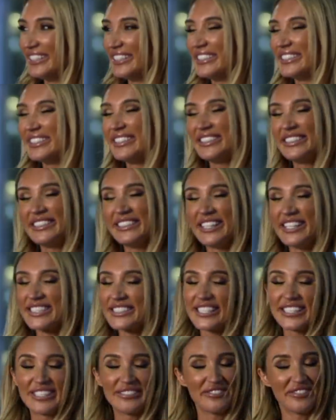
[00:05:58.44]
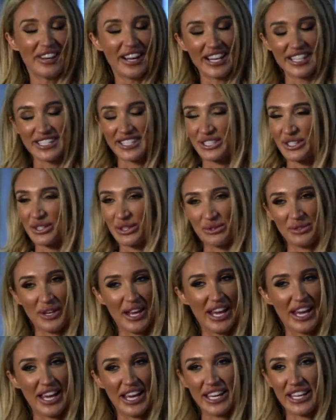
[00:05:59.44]
Oh, I didn't fancy
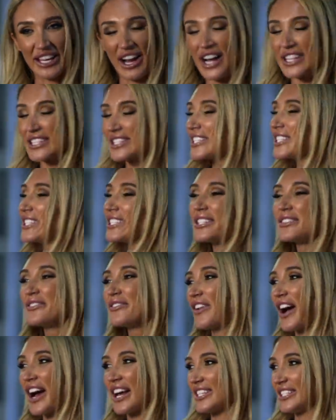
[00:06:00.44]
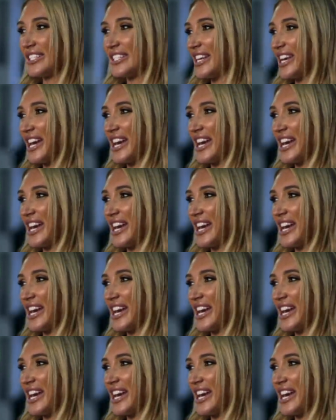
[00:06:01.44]
Courtney. I just didn't fancy